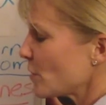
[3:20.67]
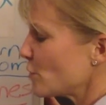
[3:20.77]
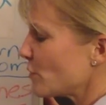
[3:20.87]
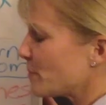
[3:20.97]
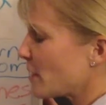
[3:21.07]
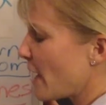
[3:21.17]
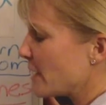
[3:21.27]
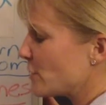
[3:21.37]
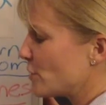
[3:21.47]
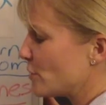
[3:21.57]
to
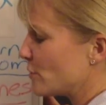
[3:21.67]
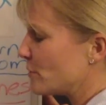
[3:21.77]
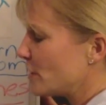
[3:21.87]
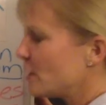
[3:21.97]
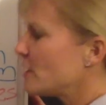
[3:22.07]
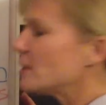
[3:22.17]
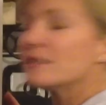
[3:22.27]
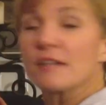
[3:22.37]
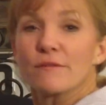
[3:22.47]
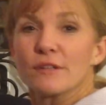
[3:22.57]
apply to
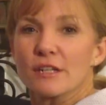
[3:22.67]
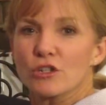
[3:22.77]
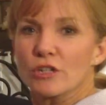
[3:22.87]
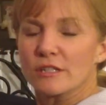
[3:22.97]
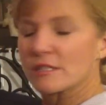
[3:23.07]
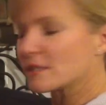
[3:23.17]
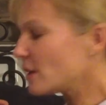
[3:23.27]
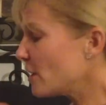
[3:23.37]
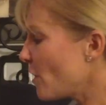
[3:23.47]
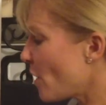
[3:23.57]
definitions.
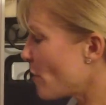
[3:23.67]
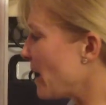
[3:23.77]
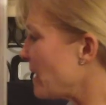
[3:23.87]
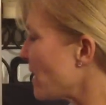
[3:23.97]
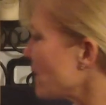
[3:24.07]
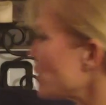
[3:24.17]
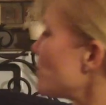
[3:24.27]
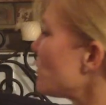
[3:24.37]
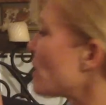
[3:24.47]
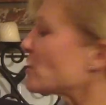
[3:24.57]
Okay, now let's
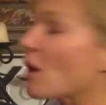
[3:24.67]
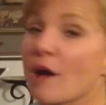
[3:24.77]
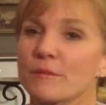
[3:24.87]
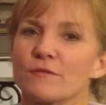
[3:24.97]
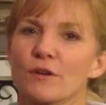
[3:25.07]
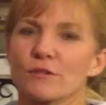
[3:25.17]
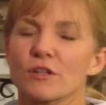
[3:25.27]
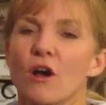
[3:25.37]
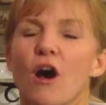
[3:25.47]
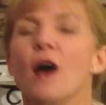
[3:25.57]
move on to
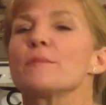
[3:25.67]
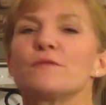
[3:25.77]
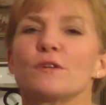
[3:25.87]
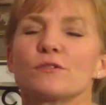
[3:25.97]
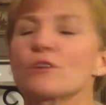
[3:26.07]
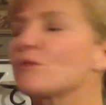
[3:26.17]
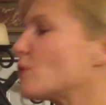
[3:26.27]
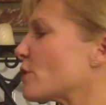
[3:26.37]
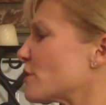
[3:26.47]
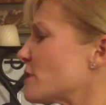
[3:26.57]
homophones. Homophones are
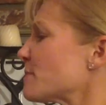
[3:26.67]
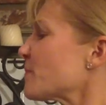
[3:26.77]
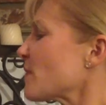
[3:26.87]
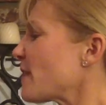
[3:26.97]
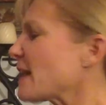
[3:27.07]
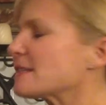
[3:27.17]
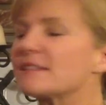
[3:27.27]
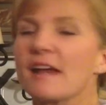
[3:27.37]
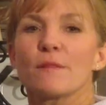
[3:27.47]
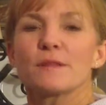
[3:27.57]
words that
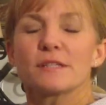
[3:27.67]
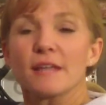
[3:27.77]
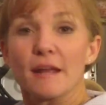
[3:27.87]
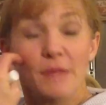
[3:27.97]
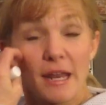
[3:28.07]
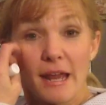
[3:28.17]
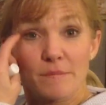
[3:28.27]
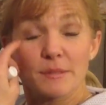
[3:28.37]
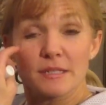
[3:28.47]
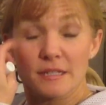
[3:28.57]
sound the same that
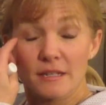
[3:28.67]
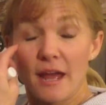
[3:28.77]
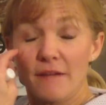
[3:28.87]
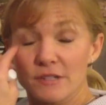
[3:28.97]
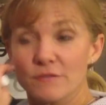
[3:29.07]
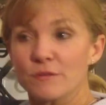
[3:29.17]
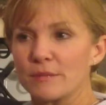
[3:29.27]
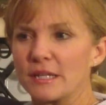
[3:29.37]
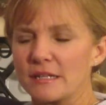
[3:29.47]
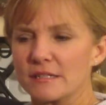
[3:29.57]
have different
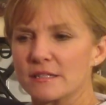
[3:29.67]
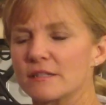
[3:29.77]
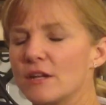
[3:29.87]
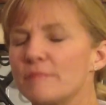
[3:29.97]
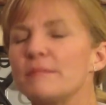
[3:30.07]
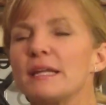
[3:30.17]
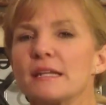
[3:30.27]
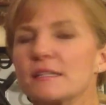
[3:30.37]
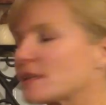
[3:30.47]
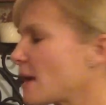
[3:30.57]

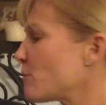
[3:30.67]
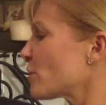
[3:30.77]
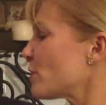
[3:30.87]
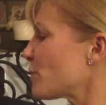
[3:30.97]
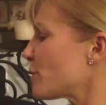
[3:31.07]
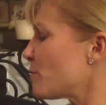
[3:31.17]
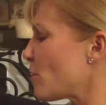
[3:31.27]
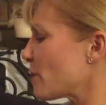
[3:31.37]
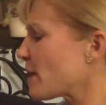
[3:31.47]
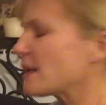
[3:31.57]
meanings. I'm working with a
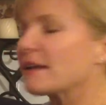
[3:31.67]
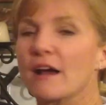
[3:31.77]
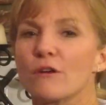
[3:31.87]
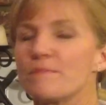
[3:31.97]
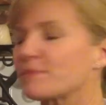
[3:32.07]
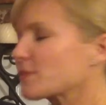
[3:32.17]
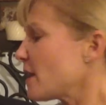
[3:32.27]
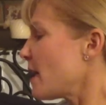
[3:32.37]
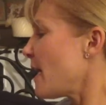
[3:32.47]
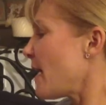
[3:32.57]
boy right now,
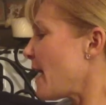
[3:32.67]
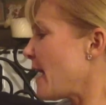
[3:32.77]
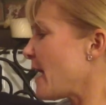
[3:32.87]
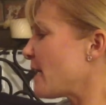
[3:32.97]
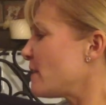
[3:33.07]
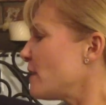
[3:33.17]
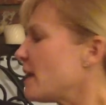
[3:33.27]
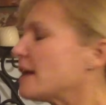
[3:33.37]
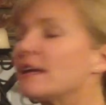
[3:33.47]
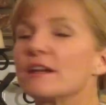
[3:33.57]
and
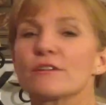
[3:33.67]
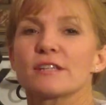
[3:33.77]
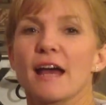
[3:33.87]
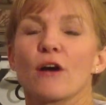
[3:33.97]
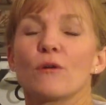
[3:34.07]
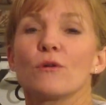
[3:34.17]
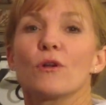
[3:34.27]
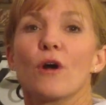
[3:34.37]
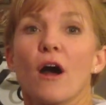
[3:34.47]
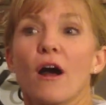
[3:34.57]
here's how
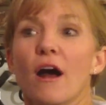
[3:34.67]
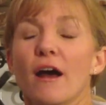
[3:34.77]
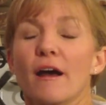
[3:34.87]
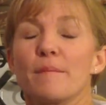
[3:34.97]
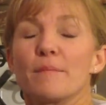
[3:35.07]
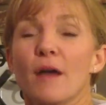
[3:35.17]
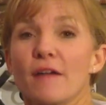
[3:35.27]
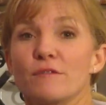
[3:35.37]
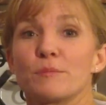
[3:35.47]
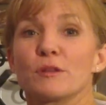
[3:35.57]

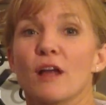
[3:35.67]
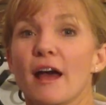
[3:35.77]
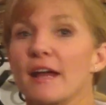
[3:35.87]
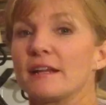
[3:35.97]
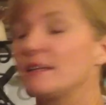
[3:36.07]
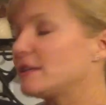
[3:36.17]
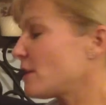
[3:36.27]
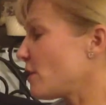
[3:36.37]
I've applied